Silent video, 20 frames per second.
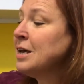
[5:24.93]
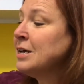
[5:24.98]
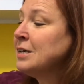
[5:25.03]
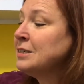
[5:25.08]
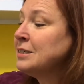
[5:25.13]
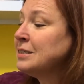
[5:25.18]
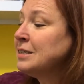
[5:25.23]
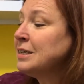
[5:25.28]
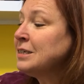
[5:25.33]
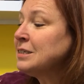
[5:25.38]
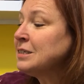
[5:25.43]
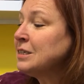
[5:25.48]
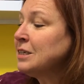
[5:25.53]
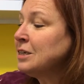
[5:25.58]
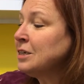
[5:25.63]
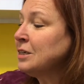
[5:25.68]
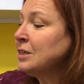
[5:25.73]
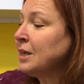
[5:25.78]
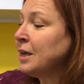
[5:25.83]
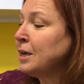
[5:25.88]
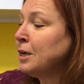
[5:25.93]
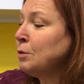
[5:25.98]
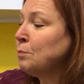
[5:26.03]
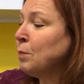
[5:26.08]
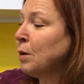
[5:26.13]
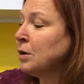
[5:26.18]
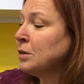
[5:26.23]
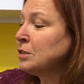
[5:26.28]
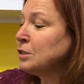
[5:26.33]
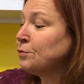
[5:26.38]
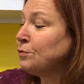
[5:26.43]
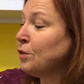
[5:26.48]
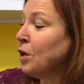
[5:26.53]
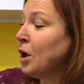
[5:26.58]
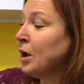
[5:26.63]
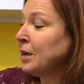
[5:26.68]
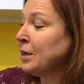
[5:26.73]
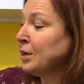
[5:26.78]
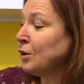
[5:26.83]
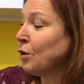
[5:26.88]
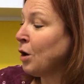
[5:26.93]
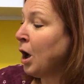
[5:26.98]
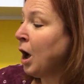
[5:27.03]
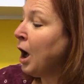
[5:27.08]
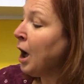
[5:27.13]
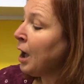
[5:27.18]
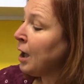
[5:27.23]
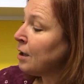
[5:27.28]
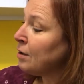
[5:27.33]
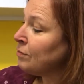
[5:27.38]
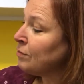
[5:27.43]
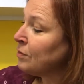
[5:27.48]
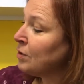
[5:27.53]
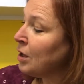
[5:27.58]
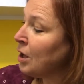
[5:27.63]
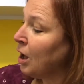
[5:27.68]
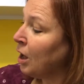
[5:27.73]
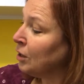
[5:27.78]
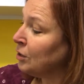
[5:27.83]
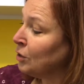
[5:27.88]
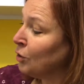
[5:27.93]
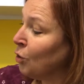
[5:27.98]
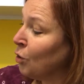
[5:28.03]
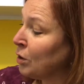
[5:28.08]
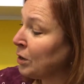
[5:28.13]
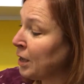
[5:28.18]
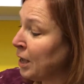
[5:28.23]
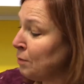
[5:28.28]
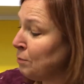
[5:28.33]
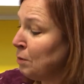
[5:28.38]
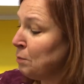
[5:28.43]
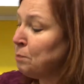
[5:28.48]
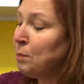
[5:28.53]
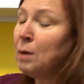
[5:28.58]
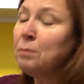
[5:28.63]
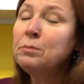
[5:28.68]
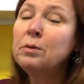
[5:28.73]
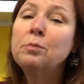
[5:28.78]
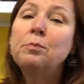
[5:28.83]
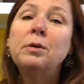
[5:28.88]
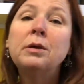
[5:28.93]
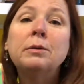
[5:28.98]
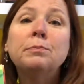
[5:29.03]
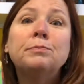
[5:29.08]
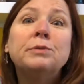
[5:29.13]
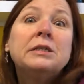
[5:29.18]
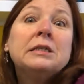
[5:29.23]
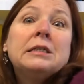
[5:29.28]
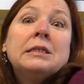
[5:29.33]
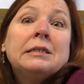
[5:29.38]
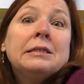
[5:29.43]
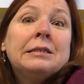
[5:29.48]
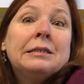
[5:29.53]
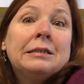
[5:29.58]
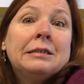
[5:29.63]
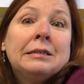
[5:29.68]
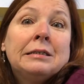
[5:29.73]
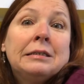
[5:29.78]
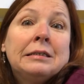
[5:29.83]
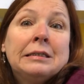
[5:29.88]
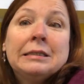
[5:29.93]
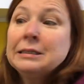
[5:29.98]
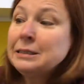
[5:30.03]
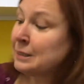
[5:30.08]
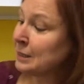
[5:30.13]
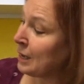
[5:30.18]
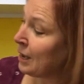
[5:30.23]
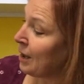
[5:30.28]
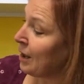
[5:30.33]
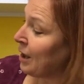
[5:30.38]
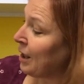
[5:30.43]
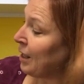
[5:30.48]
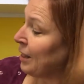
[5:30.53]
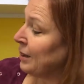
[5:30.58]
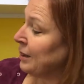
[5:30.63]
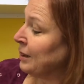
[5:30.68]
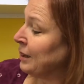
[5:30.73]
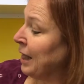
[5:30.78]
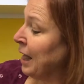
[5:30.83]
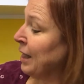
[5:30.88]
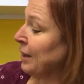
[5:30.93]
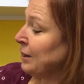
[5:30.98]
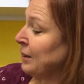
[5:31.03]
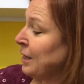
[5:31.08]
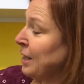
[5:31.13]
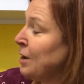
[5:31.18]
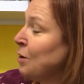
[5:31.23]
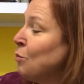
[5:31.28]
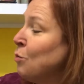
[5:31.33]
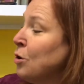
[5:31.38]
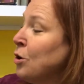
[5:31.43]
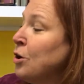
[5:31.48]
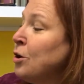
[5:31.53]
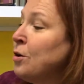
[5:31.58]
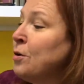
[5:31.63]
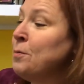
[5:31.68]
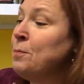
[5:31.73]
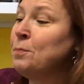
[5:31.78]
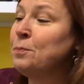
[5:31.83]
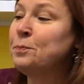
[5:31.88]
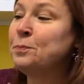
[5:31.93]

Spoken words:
6 little ladybugs flying near a hive, along came a bumblebee, bzzz. Then there were